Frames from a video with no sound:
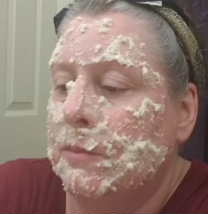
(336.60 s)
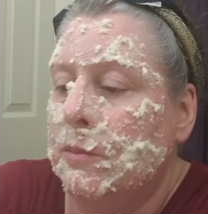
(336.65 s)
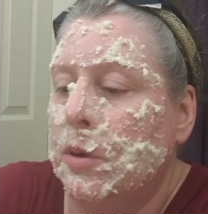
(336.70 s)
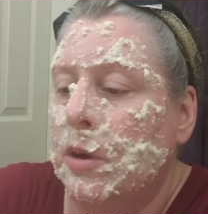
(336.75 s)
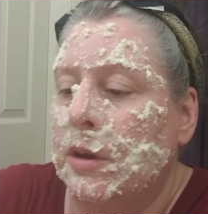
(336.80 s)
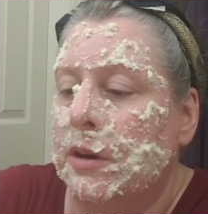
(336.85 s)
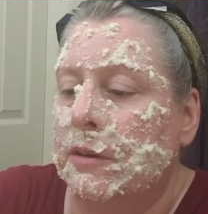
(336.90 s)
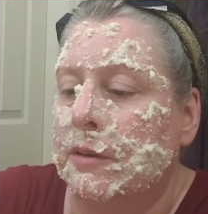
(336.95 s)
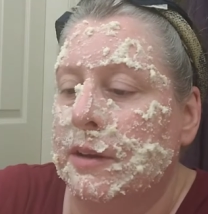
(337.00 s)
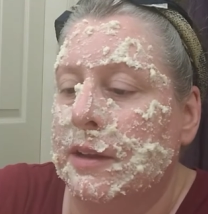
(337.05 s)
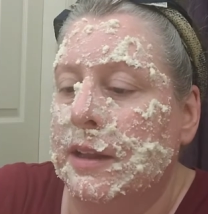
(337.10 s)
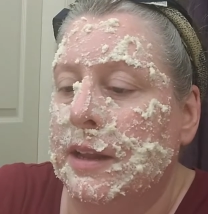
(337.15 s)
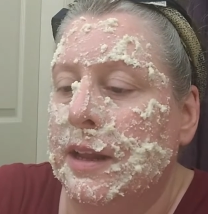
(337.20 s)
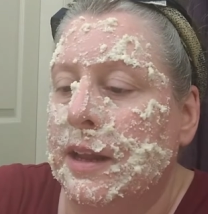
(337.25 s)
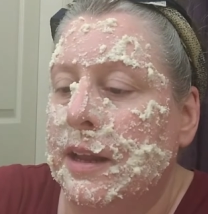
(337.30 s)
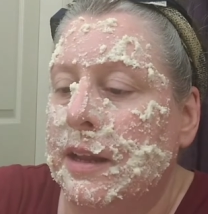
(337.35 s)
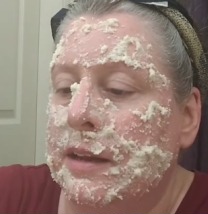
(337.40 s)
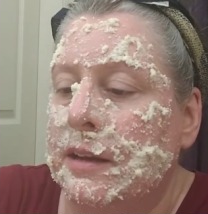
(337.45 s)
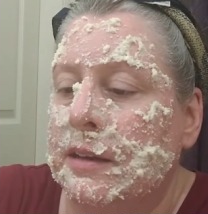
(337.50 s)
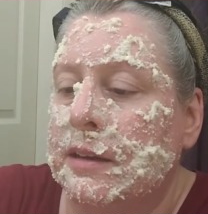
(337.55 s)
water in
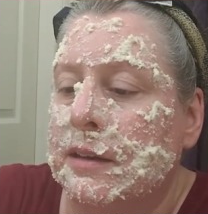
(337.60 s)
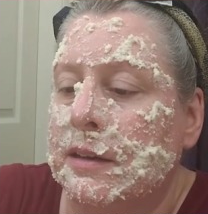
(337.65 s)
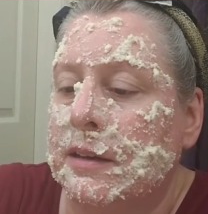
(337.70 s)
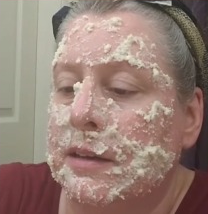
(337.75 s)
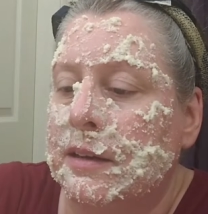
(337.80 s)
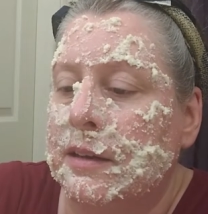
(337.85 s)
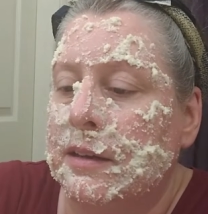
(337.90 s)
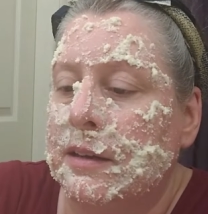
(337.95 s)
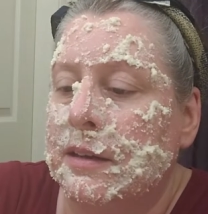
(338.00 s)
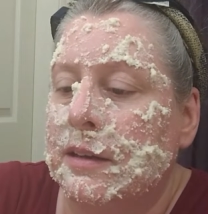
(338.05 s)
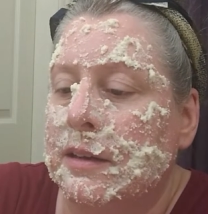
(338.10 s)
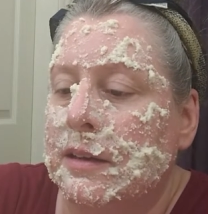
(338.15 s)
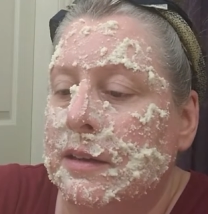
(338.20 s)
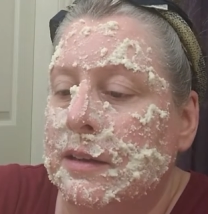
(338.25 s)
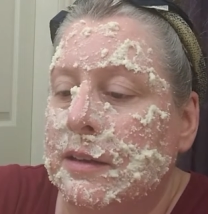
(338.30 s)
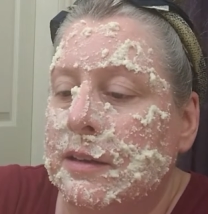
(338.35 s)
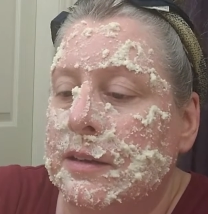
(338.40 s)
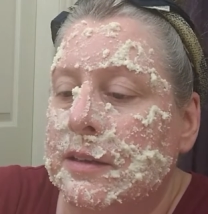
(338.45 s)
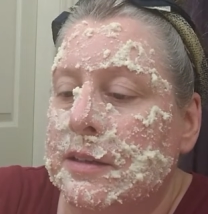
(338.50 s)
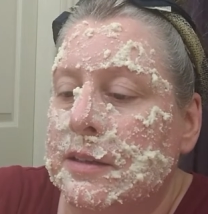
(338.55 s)
that.
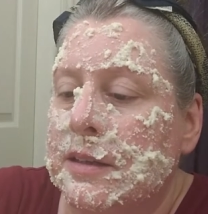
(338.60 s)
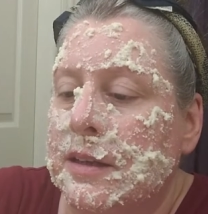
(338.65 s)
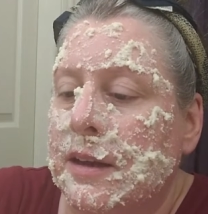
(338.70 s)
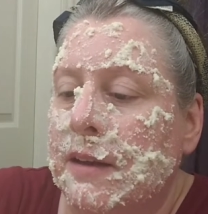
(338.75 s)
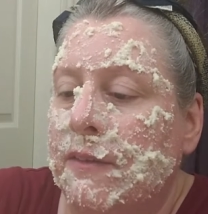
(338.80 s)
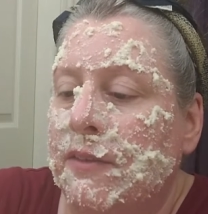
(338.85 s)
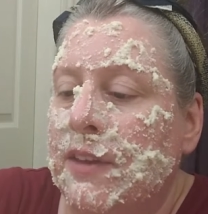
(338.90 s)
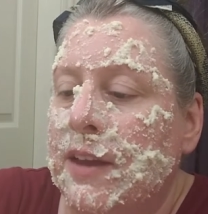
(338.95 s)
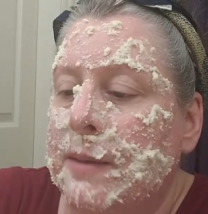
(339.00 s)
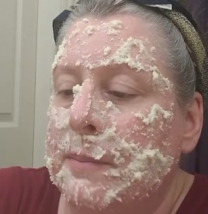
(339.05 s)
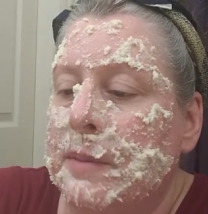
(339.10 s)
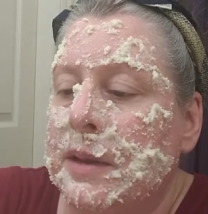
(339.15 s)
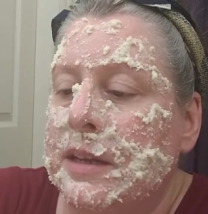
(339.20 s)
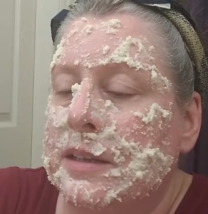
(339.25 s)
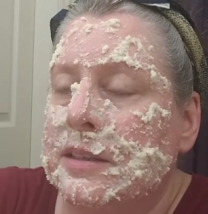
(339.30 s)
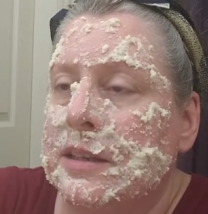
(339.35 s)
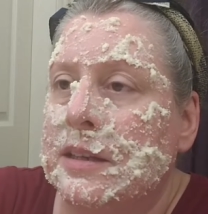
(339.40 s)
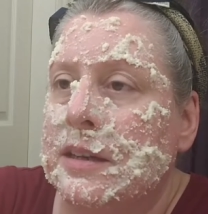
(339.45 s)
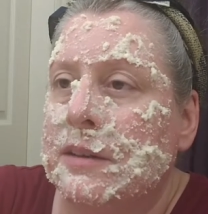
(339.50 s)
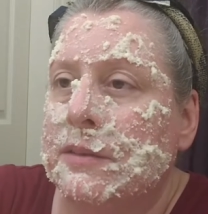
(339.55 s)
See if that
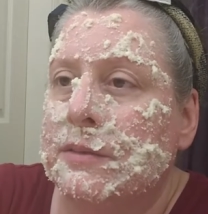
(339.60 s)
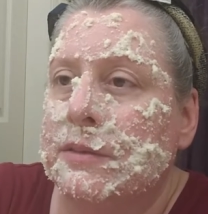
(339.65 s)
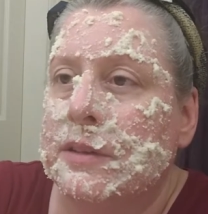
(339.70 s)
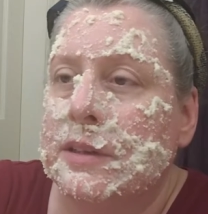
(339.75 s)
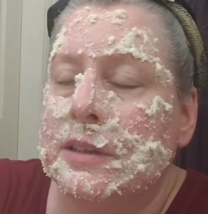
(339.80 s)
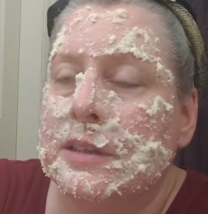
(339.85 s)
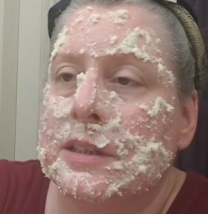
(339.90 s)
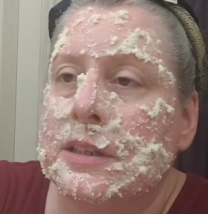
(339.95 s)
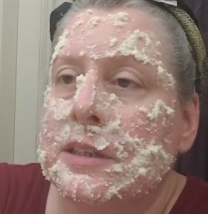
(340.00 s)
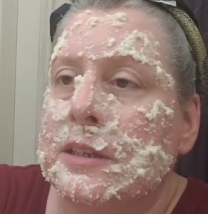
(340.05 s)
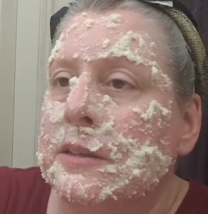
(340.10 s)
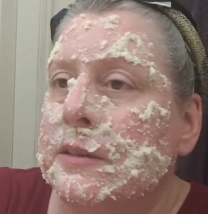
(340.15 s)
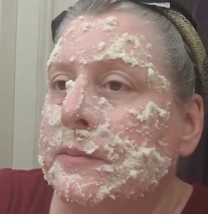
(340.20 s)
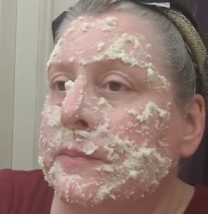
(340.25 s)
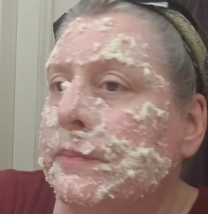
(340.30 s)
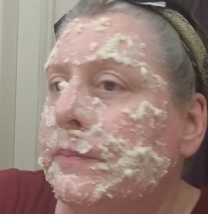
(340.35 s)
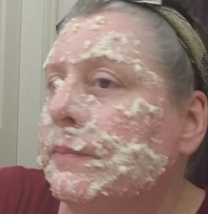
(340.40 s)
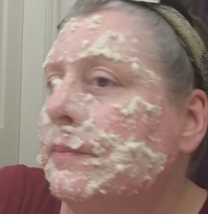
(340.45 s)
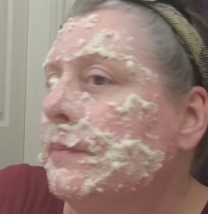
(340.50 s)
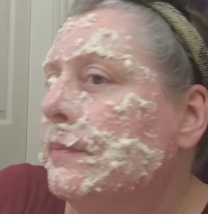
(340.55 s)
makes a difference.
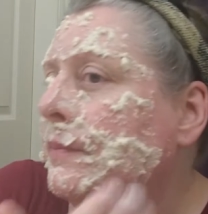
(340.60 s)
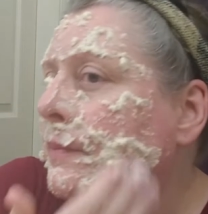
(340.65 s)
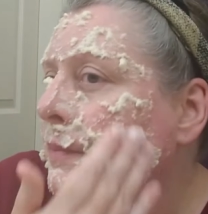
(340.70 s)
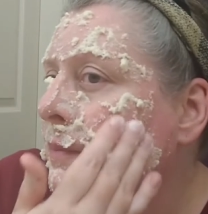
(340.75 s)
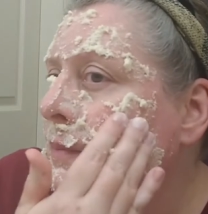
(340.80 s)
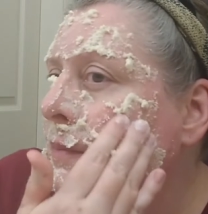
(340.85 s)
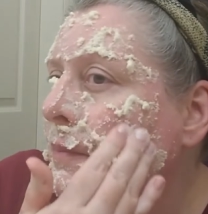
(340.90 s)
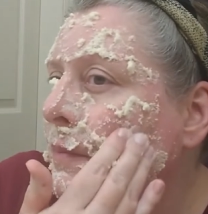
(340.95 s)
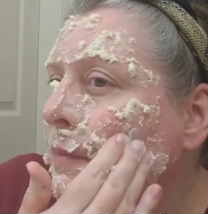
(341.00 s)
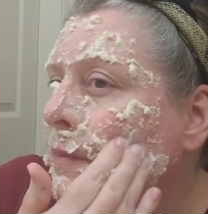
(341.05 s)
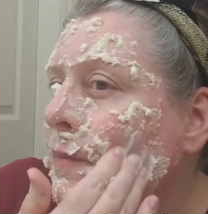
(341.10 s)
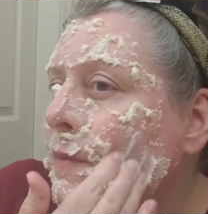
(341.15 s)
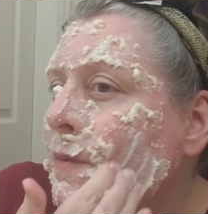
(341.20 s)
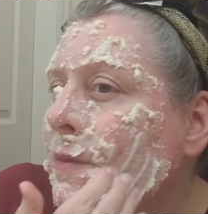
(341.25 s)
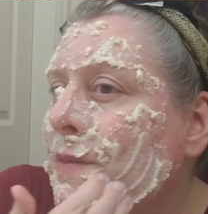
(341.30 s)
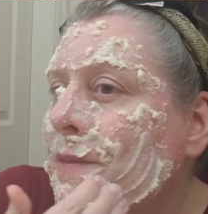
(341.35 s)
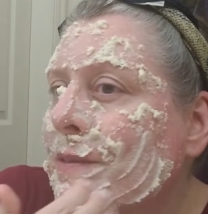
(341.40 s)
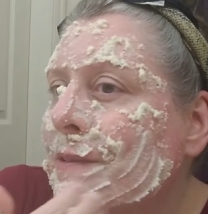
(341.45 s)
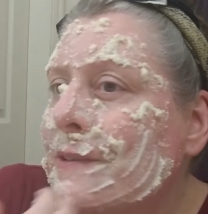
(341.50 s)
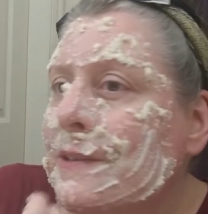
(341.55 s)

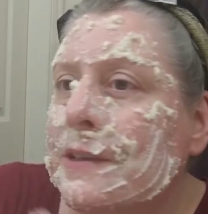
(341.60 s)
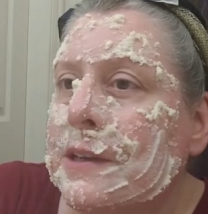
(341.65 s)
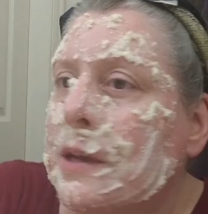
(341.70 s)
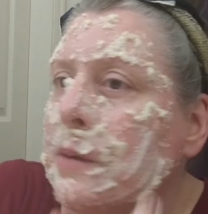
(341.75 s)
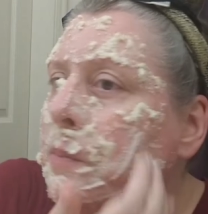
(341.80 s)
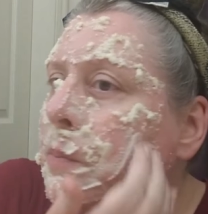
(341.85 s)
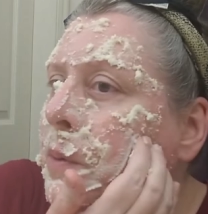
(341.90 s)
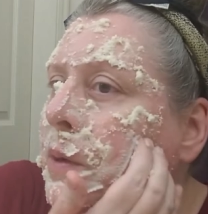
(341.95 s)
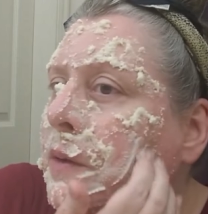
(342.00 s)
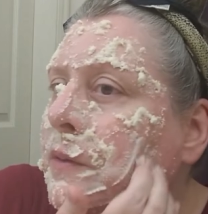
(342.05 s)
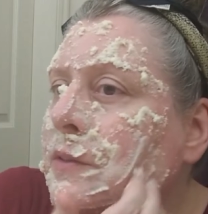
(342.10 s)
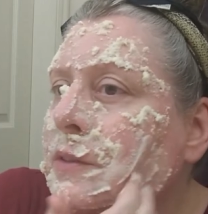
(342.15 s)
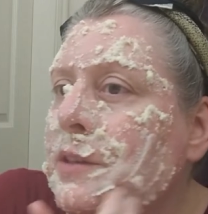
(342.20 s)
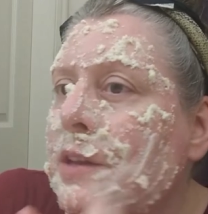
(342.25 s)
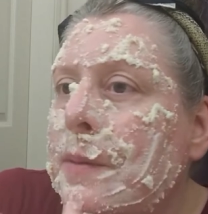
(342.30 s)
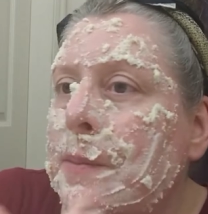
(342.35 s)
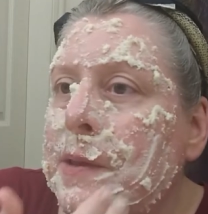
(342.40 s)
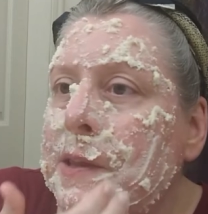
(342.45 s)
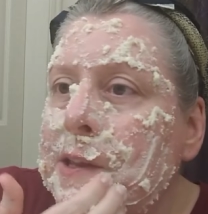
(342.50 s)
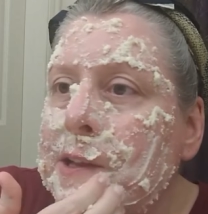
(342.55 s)
I'm just going to put
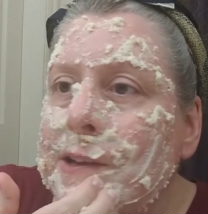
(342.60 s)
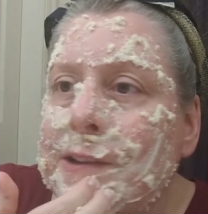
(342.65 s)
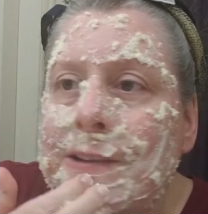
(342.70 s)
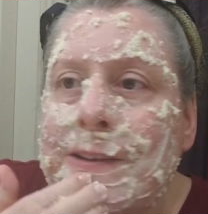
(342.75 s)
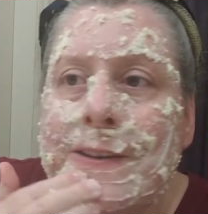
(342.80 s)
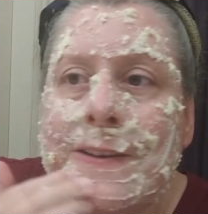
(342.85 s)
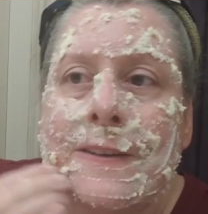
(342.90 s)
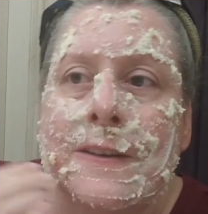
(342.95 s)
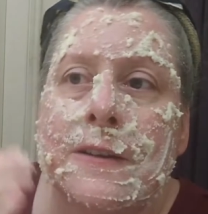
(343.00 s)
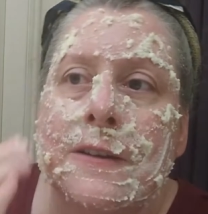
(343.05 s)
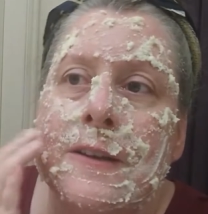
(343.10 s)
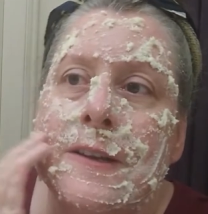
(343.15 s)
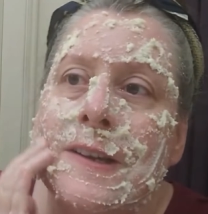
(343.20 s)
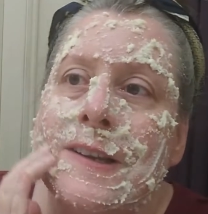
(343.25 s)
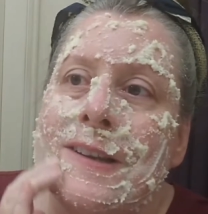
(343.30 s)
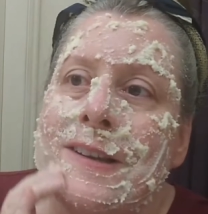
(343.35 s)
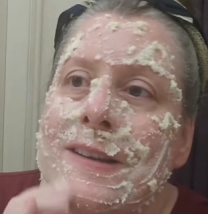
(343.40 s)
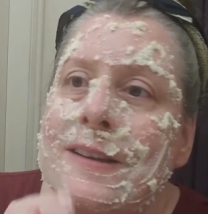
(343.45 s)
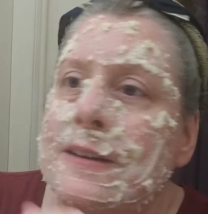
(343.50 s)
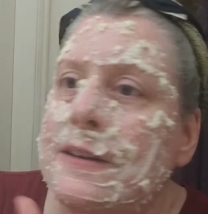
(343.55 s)
some of this.
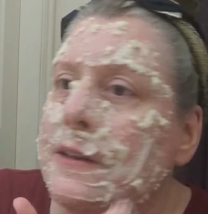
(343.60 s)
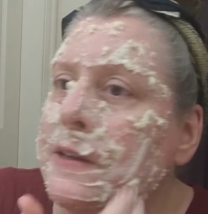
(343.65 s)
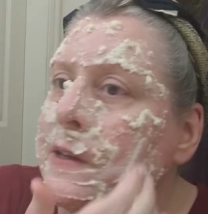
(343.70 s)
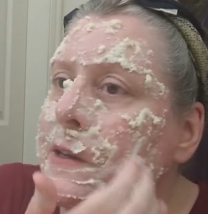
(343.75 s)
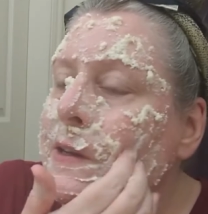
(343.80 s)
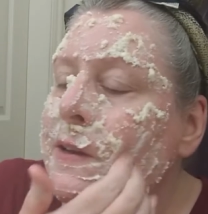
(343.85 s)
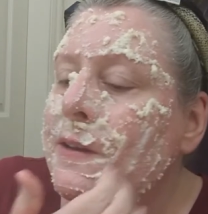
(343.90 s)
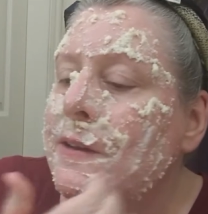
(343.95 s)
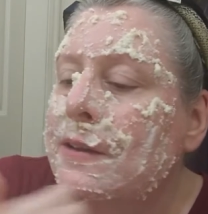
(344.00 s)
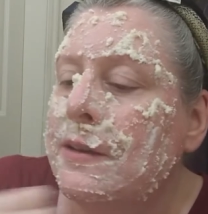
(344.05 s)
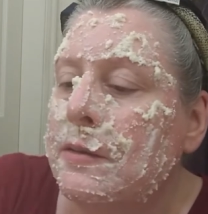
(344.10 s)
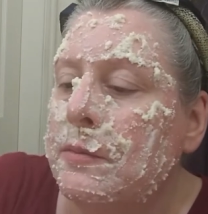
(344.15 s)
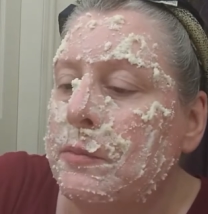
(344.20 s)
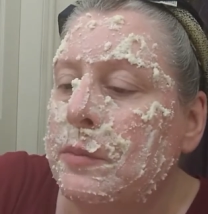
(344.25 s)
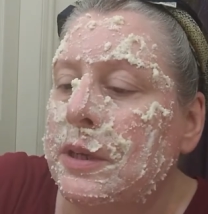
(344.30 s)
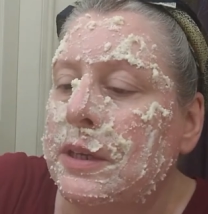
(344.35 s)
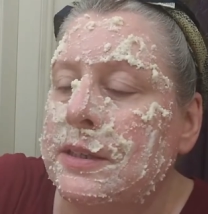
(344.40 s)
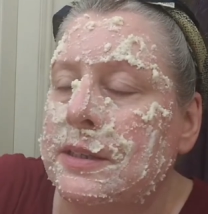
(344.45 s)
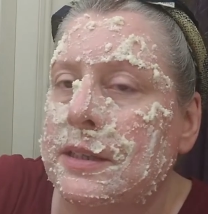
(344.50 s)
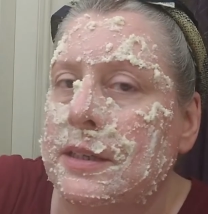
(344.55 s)

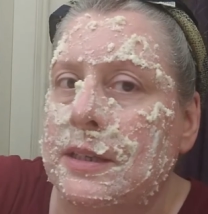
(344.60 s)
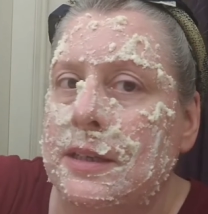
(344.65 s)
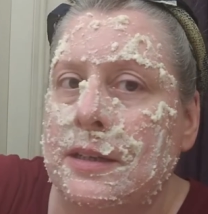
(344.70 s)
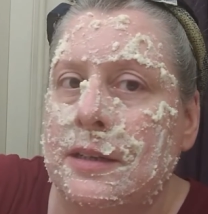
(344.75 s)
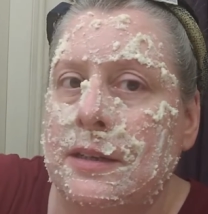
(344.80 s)
Mix it